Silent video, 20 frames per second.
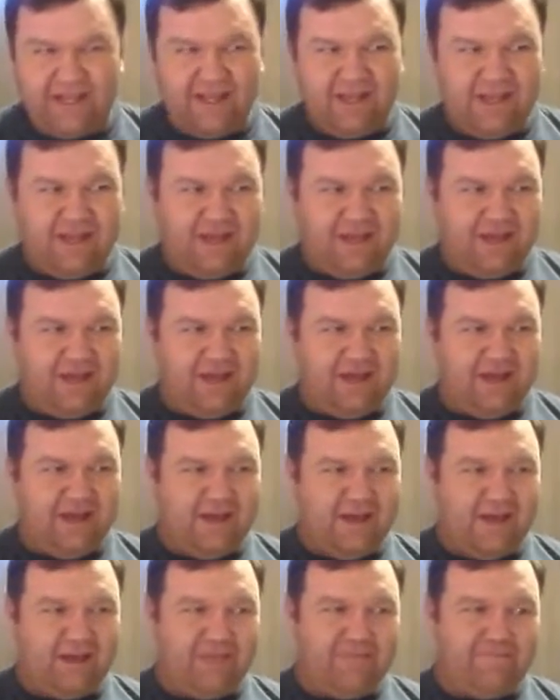
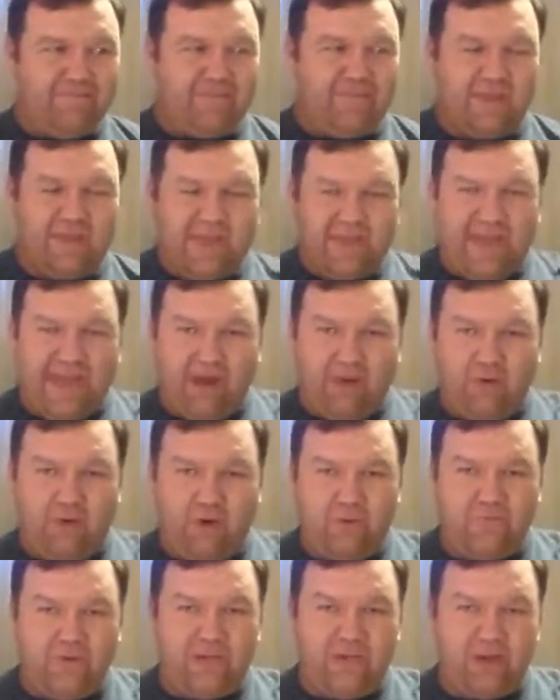I will
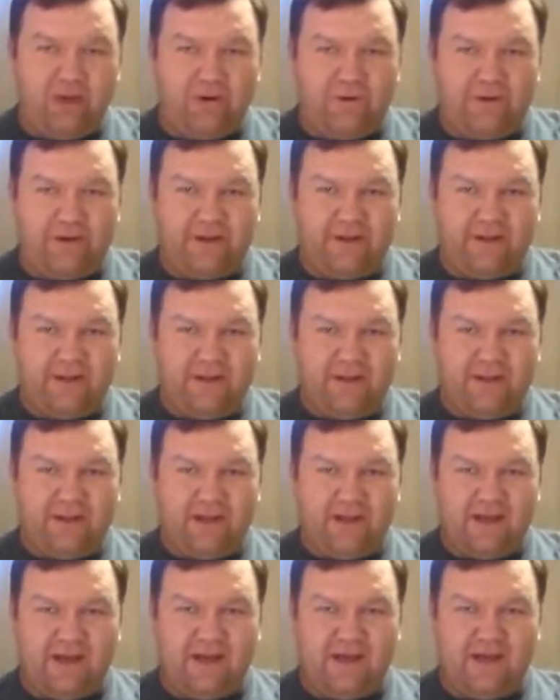be going
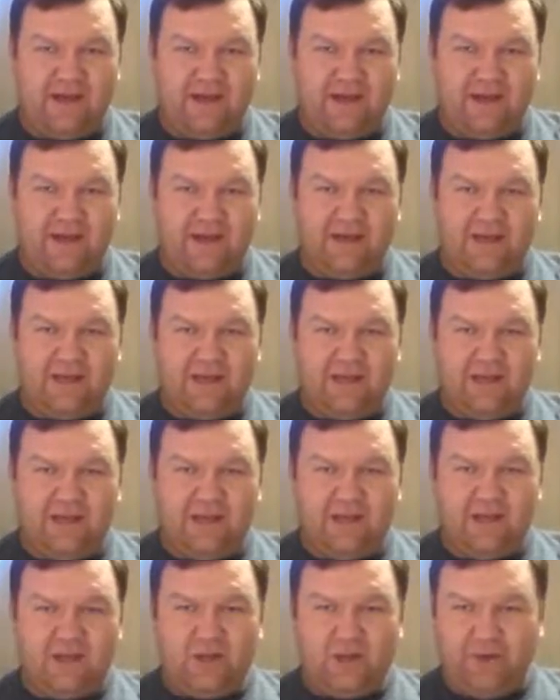
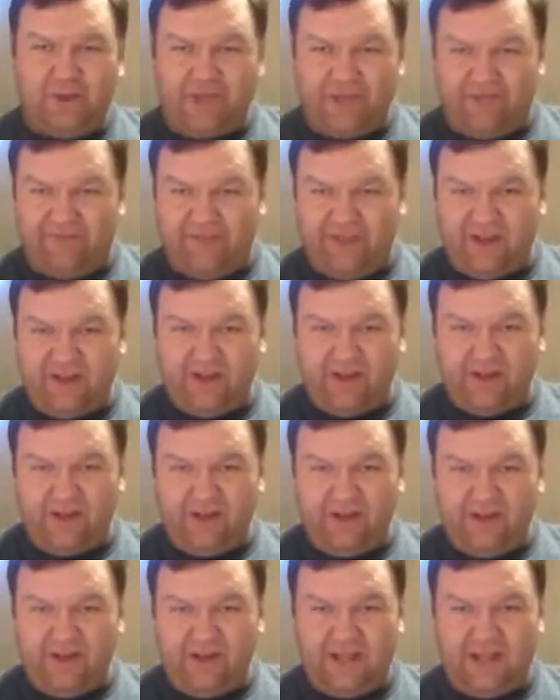to a
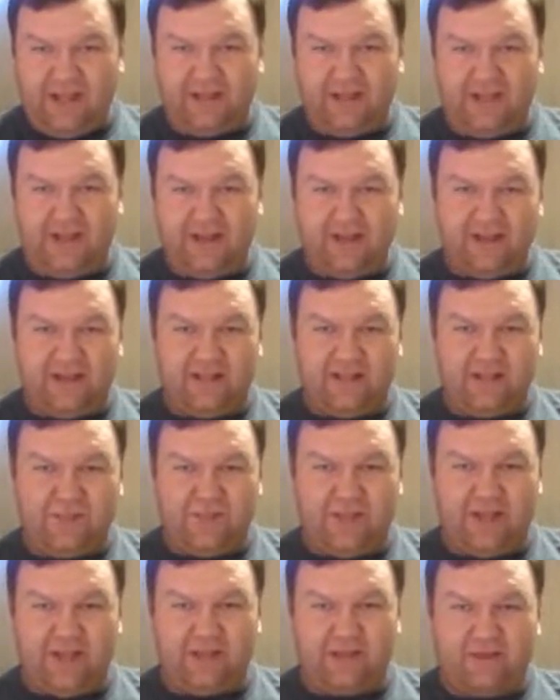convention at the end of this
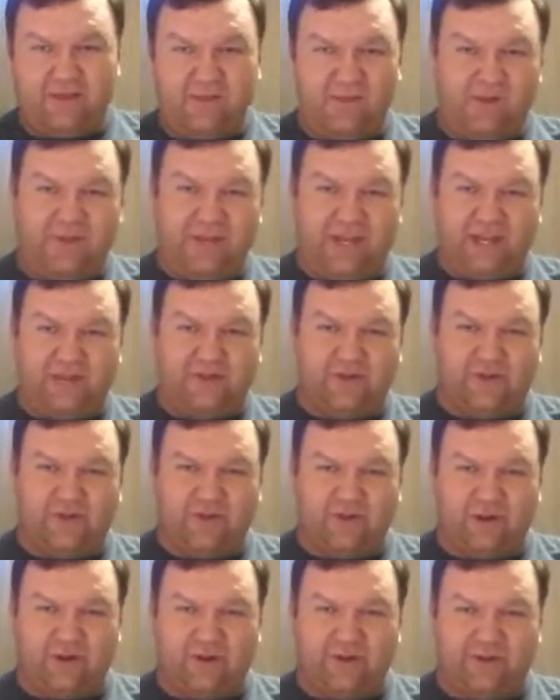month, which actually
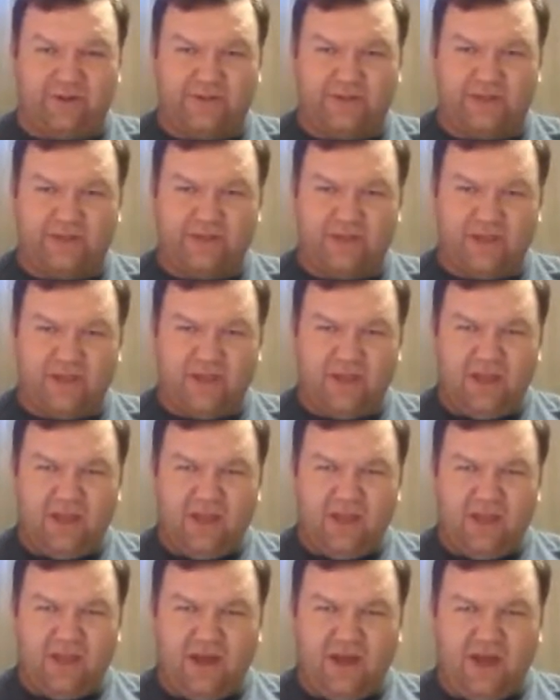starts
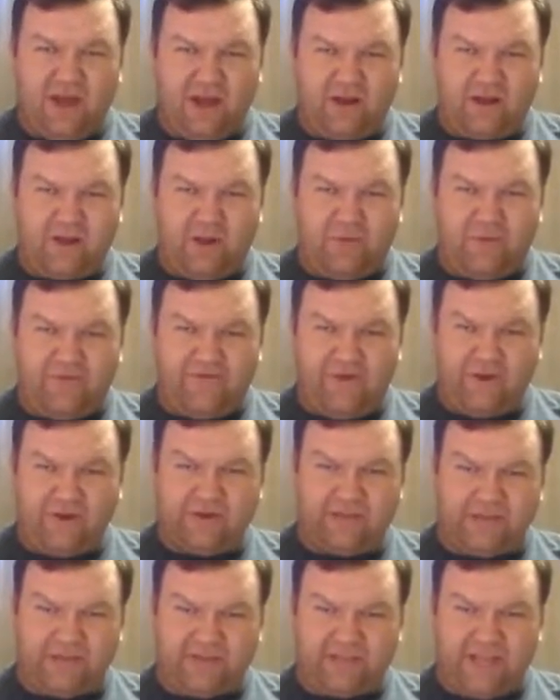October
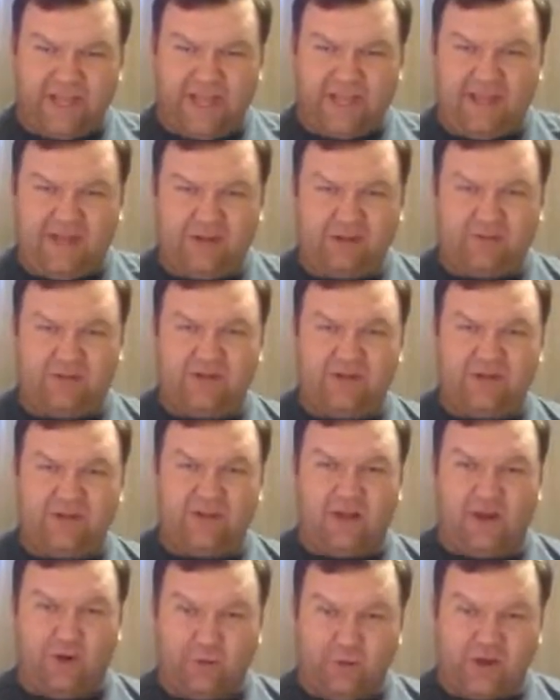1st and 2nd, which is
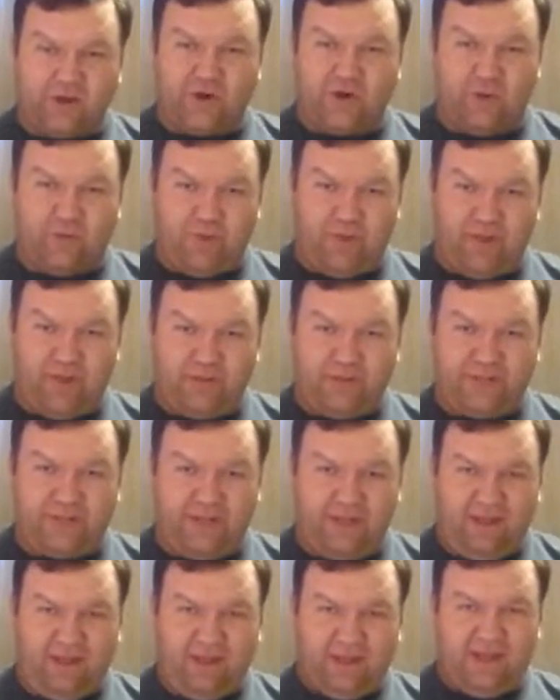called
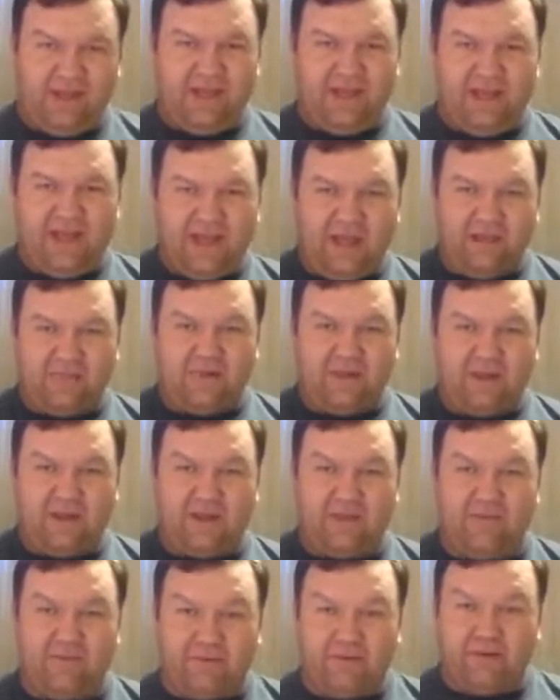Retropalooza. I'm going
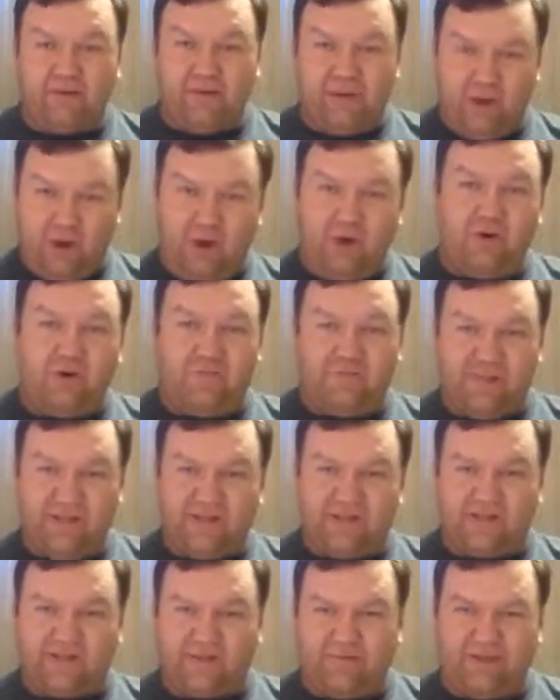to go and meet
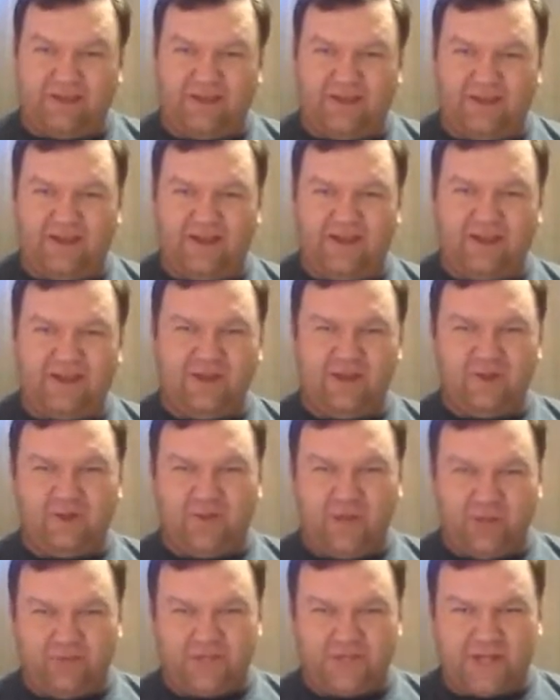some of the
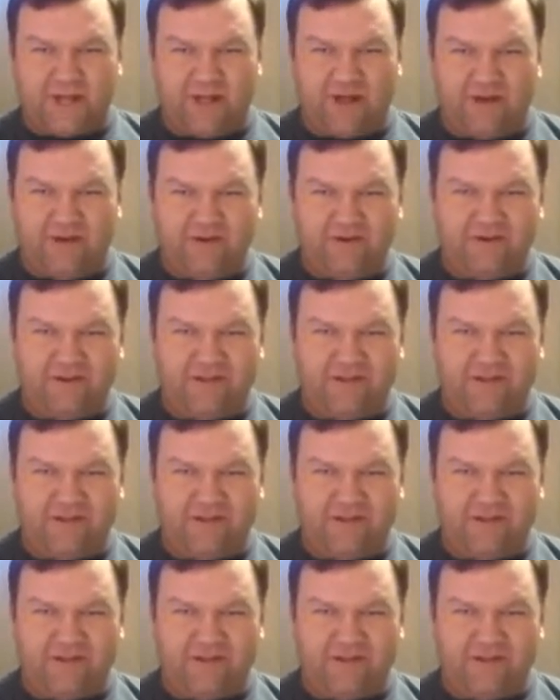YouTube stars.